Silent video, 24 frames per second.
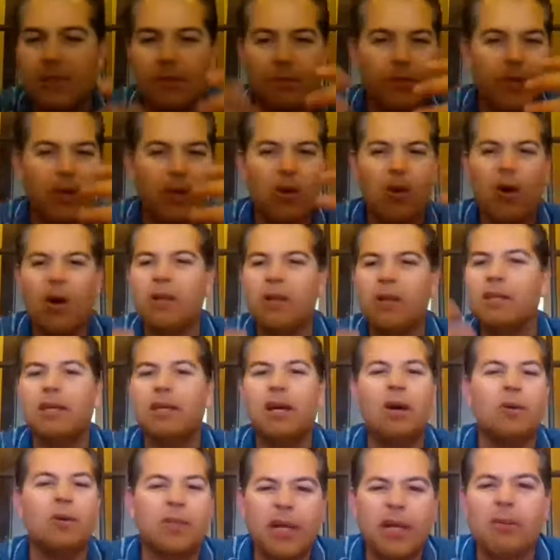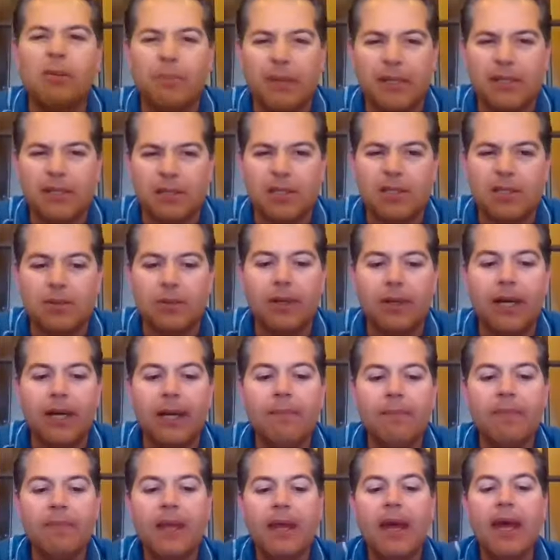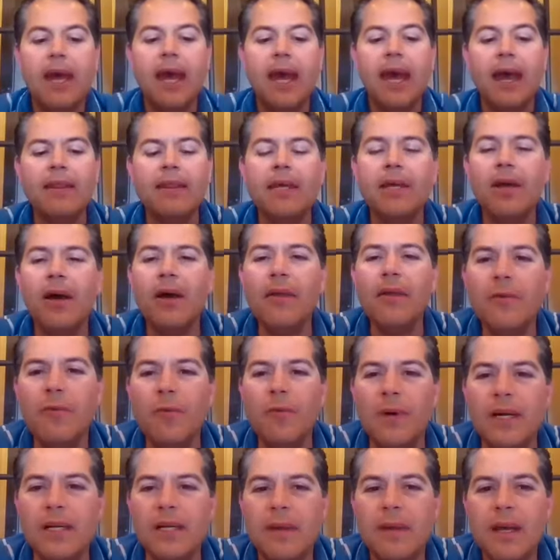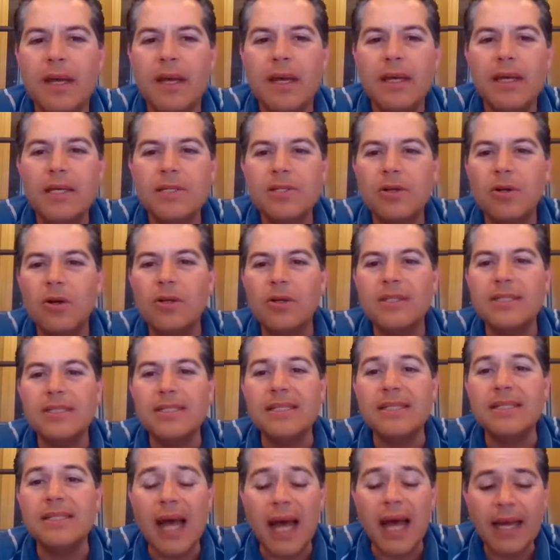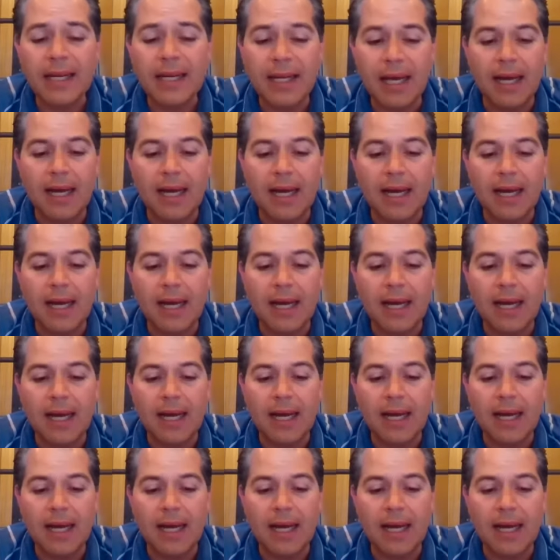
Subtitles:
So we call it the hotel business, okay? And the other one is called the Design House.